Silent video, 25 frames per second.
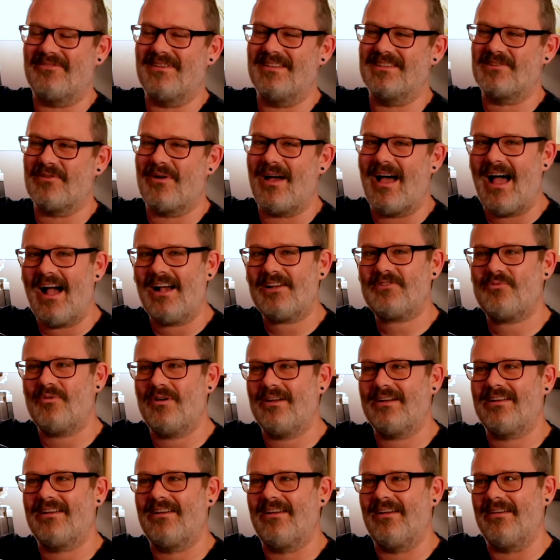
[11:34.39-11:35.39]
and so Act
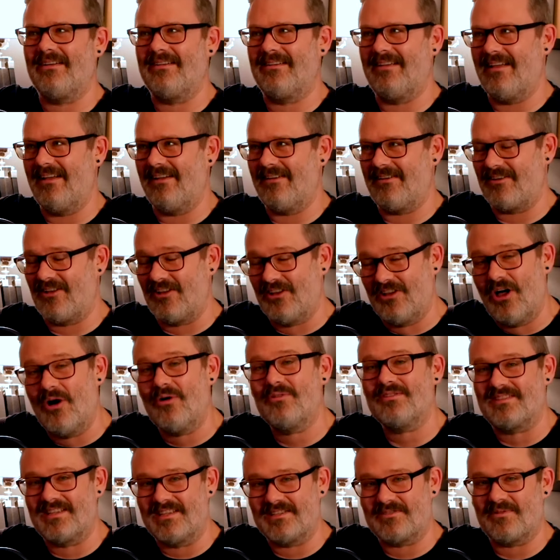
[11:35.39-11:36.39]
One
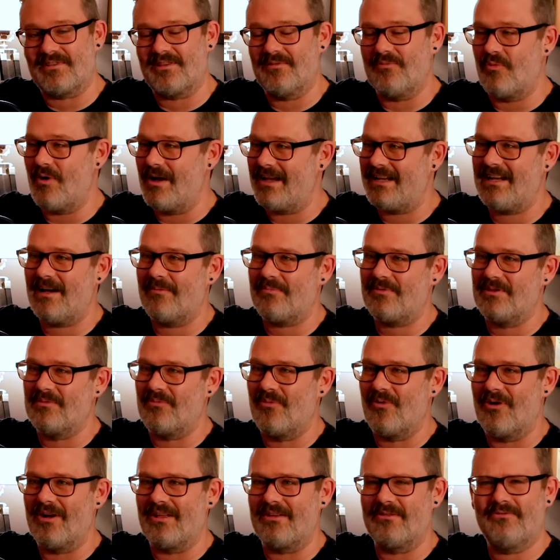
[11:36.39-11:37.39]
closes with him waking up in the
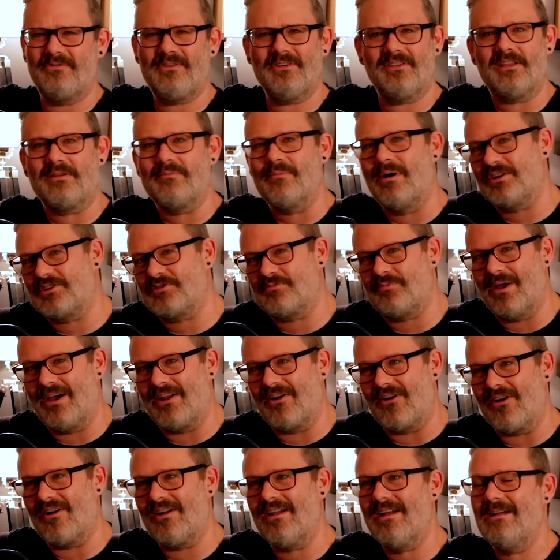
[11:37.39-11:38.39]
morning, feeling much
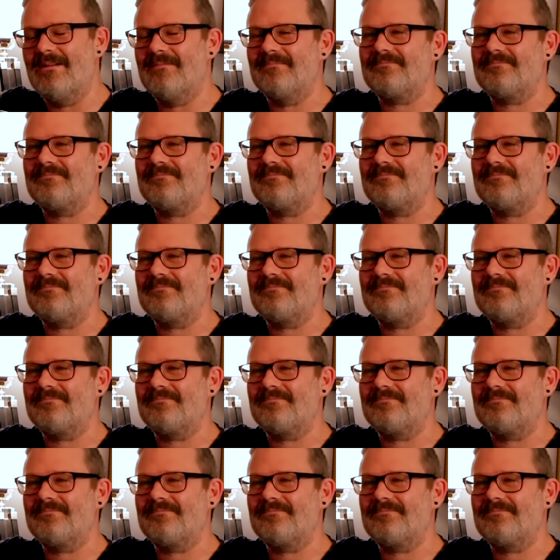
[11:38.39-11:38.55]
better,